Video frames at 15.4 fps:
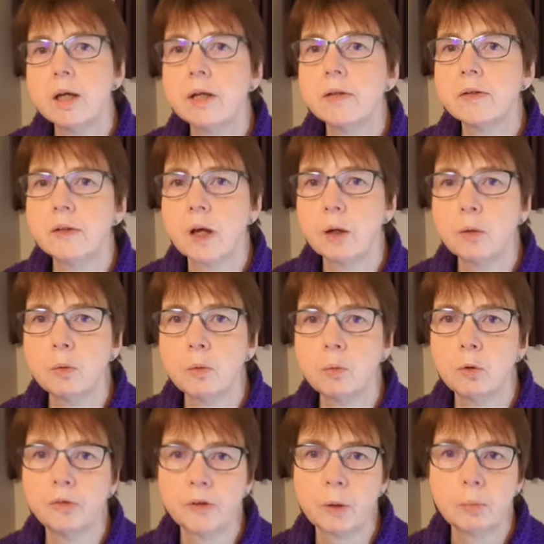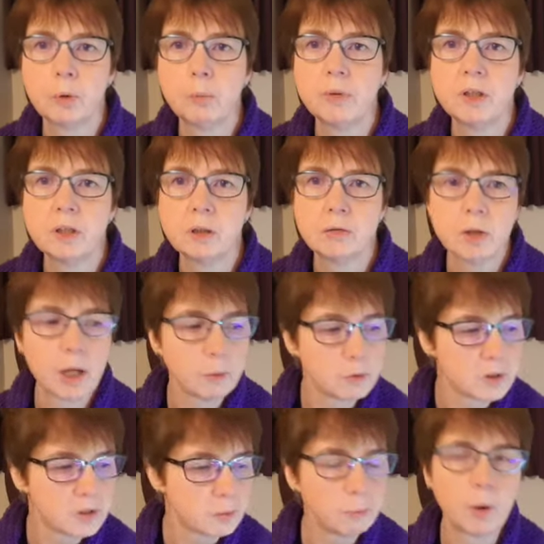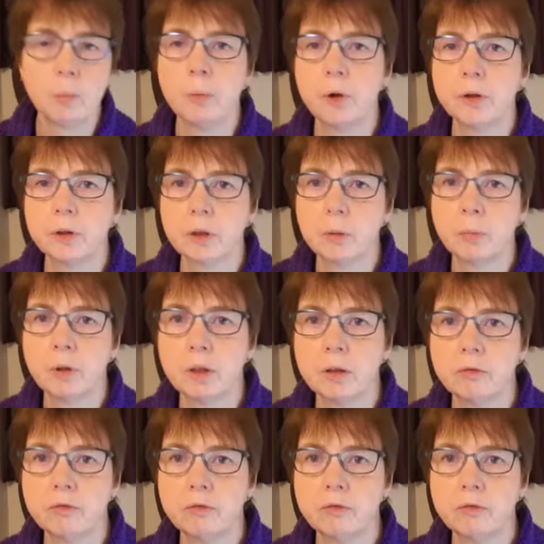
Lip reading: So what I'll probably do now is pop on a couple of